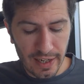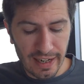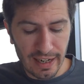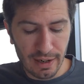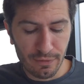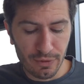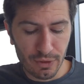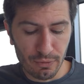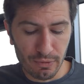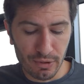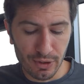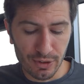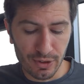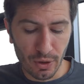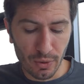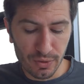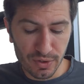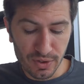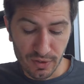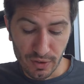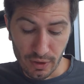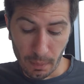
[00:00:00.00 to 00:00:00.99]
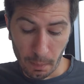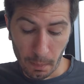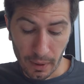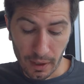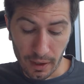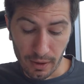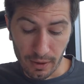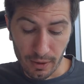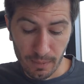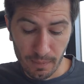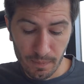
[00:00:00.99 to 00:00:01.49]
if the result of the
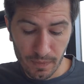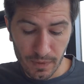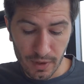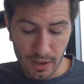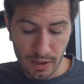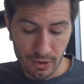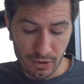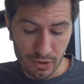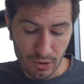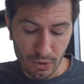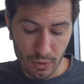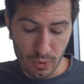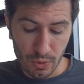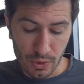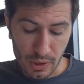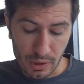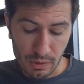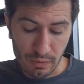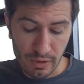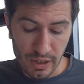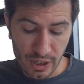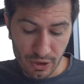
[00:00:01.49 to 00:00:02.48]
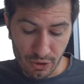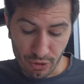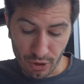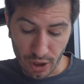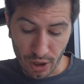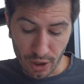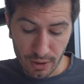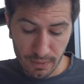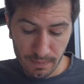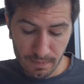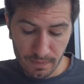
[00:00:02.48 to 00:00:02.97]
appeal is to order a
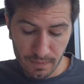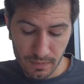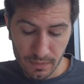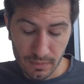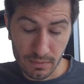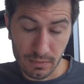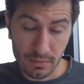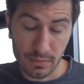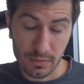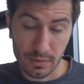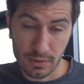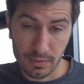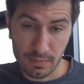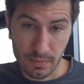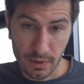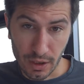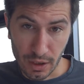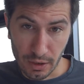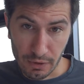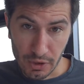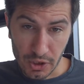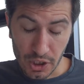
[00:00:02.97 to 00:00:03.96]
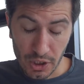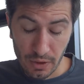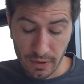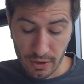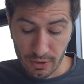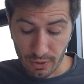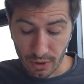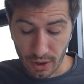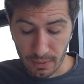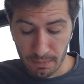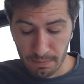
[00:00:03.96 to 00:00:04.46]
retrial, and a jury
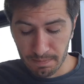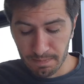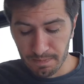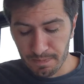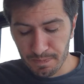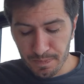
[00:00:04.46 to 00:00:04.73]
trial,